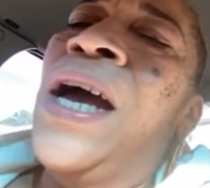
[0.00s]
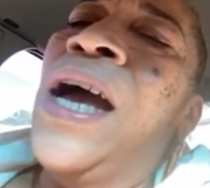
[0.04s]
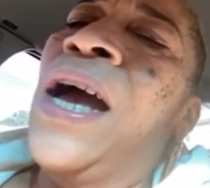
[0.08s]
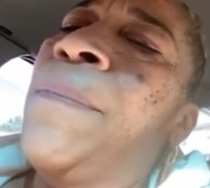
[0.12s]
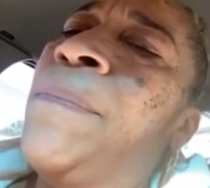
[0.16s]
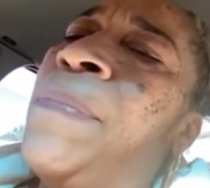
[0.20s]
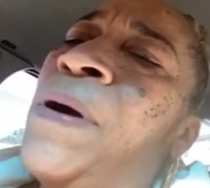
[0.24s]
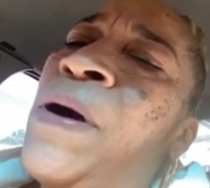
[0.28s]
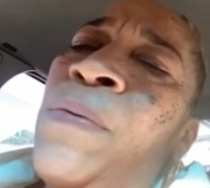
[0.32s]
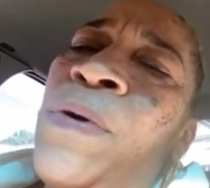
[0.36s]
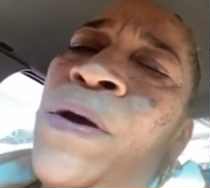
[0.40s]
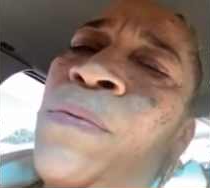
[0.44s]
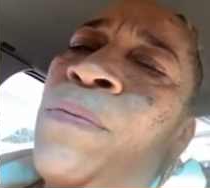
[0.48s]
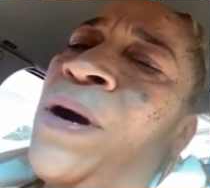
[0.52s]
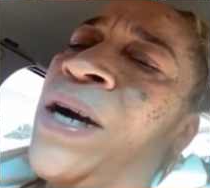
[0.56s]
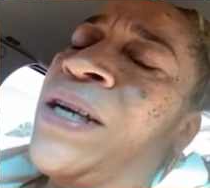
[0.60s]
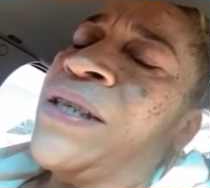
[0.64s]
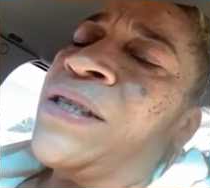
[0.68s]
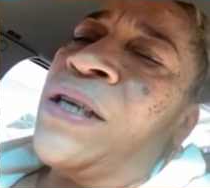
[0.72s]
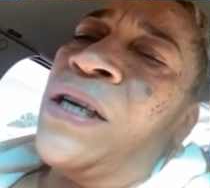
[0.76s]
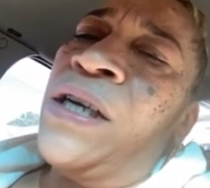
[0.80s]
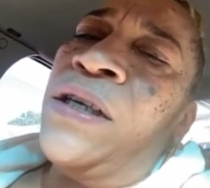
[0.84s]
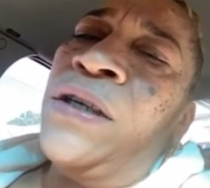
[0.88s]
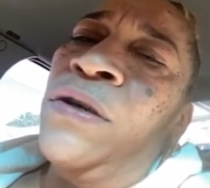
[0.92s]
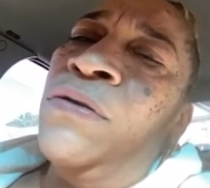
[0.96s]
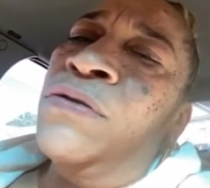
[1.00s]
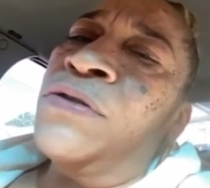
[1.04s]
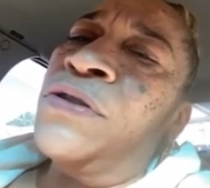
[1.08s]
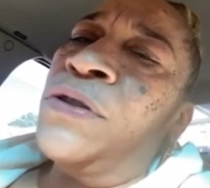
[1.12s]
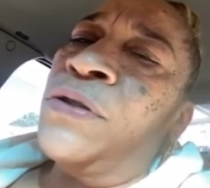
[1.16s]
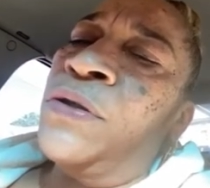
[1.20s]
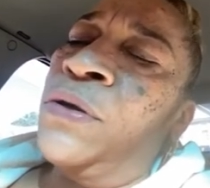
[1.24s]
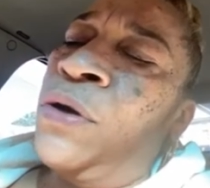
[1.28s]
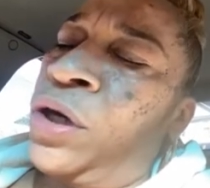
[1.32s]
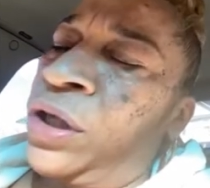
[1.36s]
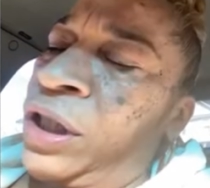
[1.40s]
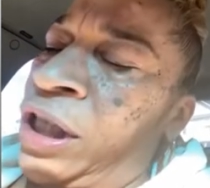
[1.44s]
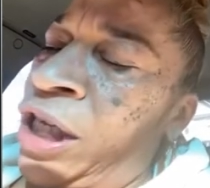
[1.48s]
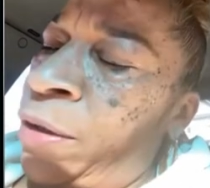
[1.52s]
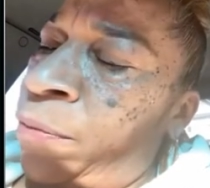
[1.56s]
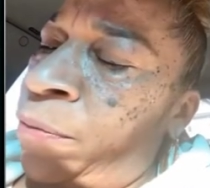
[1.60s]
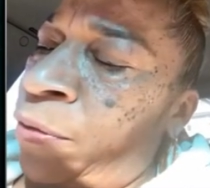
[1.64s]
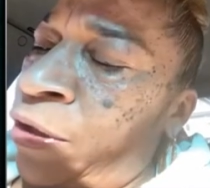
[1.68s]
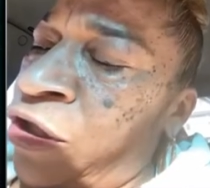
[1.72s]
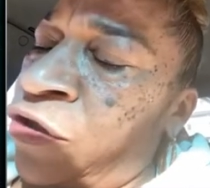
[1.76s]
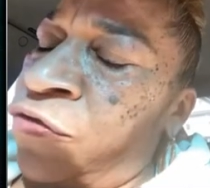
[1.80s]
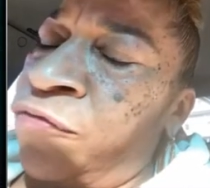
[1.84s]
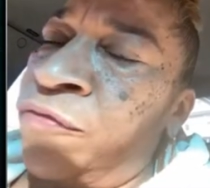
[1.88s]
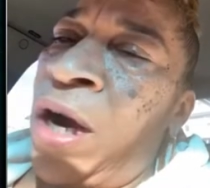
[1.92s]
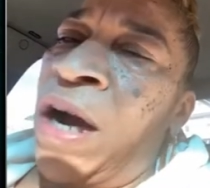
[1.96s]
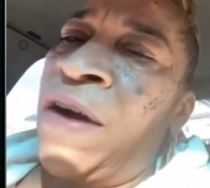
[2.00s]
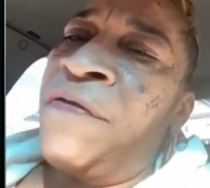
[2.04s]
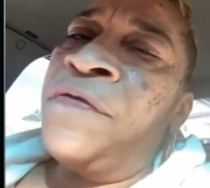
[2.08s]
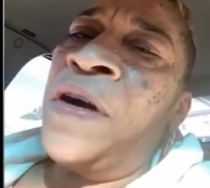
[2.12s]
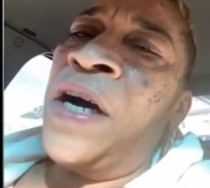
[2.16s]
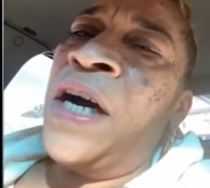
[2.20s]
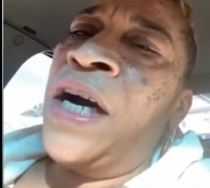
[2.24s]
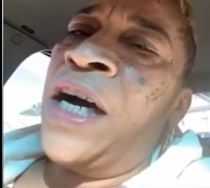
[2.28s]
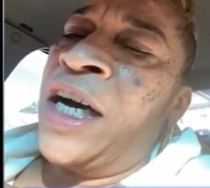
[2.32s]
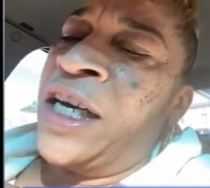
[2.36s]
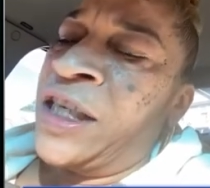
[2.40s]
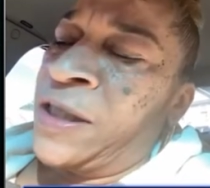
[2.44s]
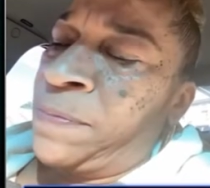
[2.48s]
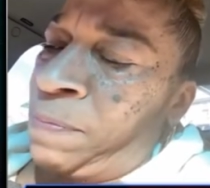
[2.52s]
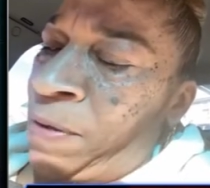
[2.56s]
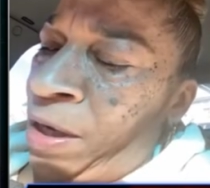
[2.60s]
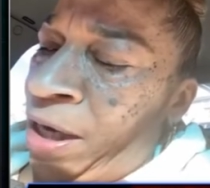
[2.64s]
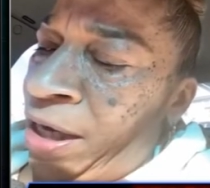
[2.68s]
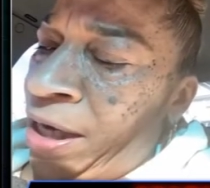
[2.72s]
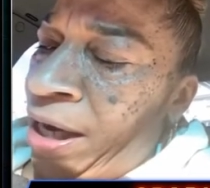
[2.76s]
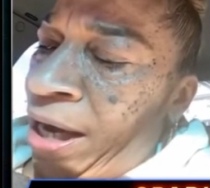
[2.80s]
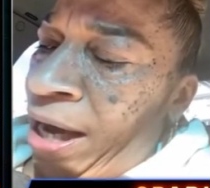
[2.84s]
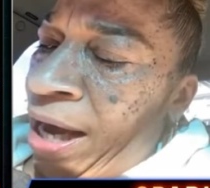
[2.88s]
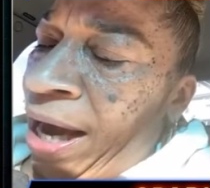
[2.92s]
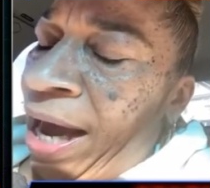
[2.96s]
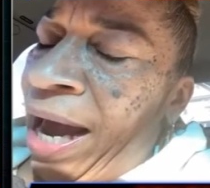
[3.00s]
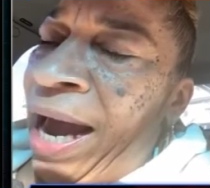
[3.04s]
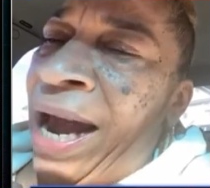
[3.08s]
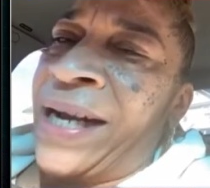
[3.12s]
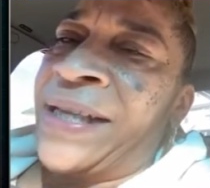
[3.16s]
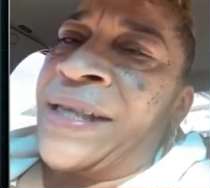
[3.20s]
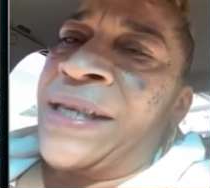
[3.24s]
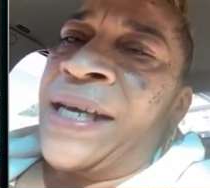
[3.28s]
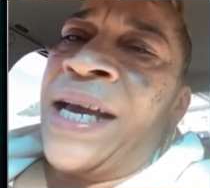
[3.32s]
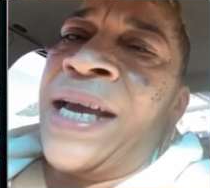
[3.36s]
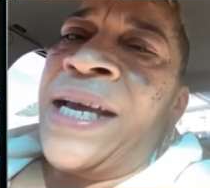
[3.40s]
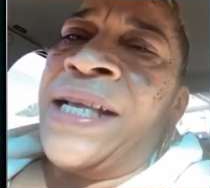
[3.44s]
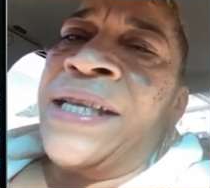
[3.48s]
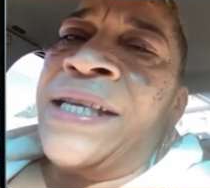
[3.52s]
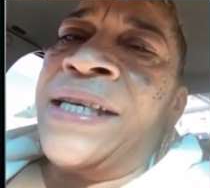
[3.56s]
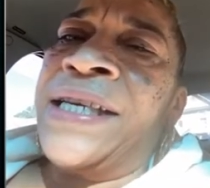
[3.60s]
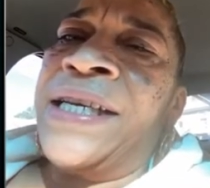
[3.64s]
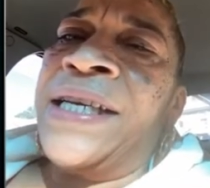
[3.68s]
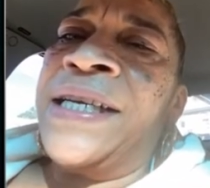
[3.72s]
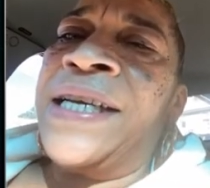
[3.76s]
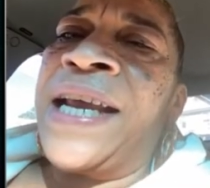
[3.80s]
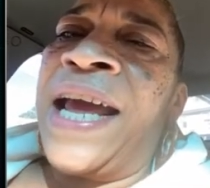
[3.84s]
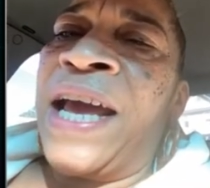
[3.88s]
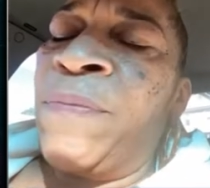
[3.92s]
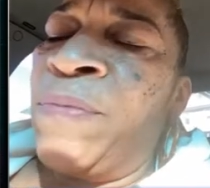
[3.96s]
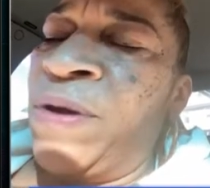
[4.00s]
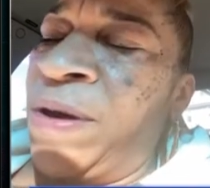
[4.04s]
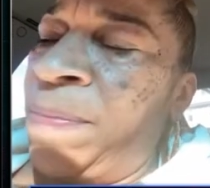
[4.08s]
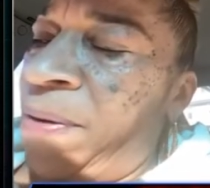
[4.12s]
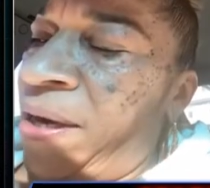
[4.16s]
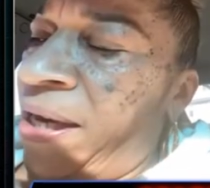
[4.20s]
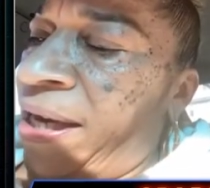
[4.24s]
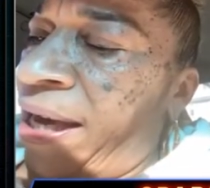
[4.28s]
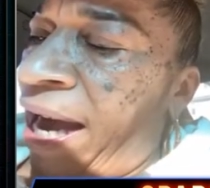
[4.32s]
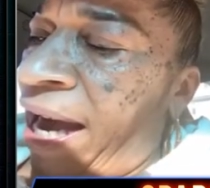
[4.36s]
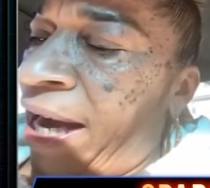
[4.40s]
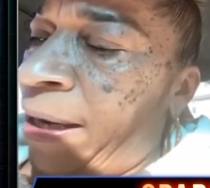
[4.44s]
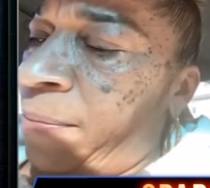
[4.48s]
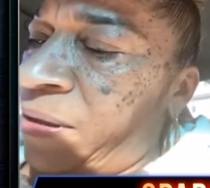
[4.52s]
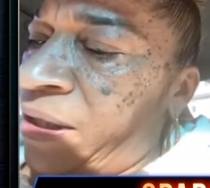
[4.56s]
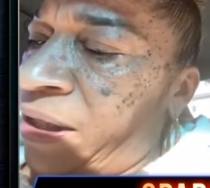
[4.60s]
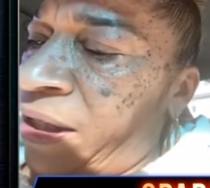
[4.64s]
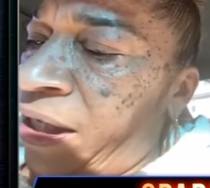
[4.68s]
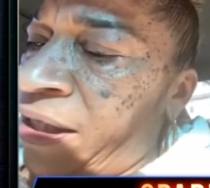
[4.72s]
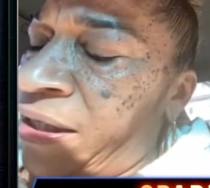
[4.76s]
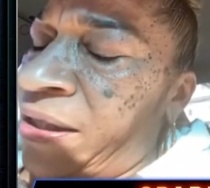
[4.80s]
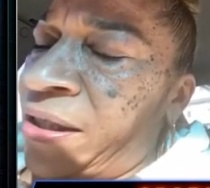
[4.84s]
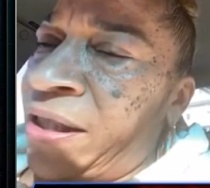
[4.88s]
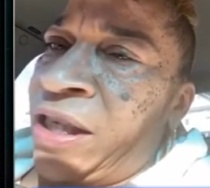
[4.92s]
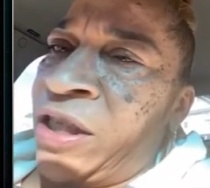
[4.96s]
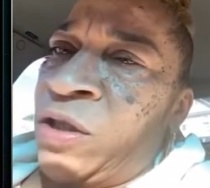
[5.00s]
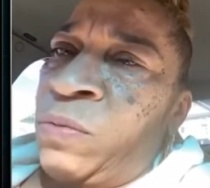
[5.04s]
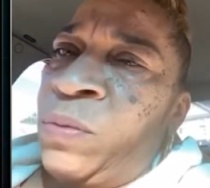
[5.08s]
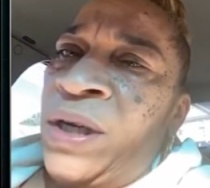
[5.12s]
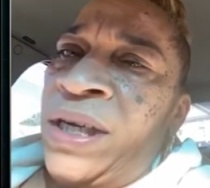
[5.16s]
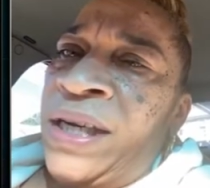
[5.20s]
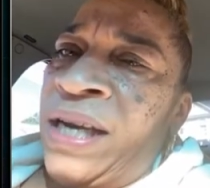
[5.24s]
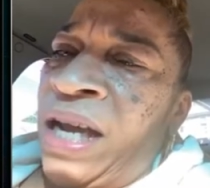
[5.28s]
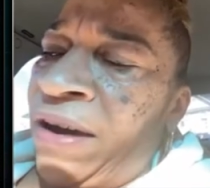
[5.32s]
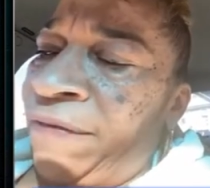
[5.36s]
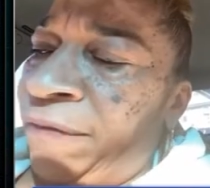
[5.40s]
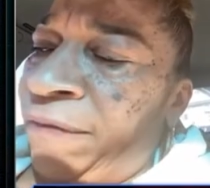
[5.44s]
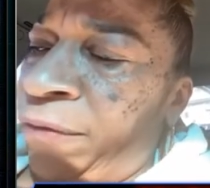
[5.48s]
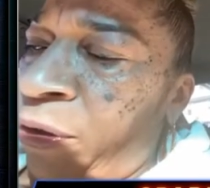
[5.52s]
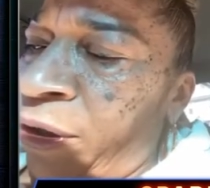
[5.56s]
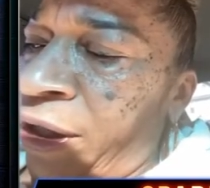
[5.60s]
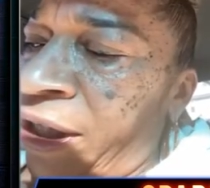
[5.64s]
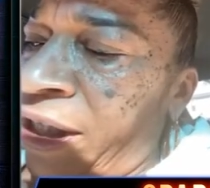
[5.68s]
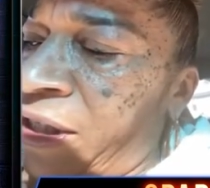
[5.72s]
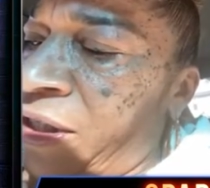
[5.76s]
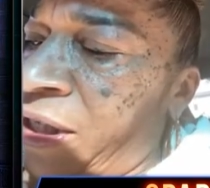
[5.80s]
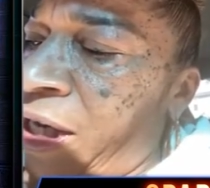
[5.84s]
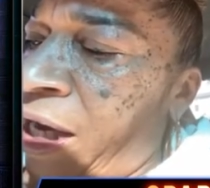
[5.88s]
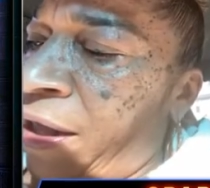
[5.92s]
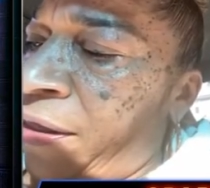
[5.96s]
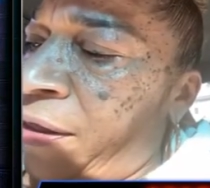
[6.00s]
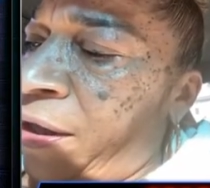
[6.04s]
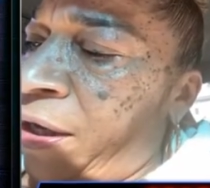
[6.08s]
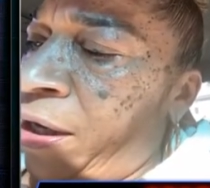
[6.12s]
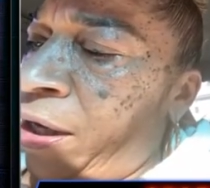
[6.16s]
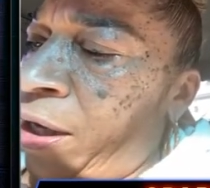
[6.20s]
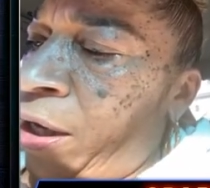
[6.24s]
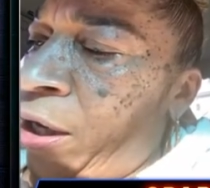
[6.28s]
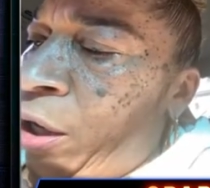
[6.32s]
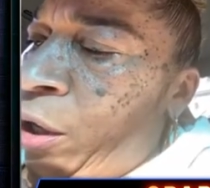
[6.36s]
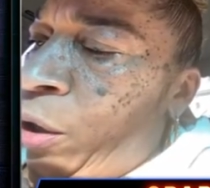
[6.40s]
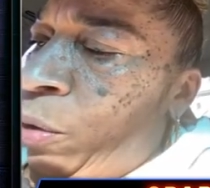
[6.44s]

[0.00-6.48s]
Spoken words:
Mm-hmm. But we wasn't close at all. It was rough for us, but at the end of the day, we became sisters. We love on each other.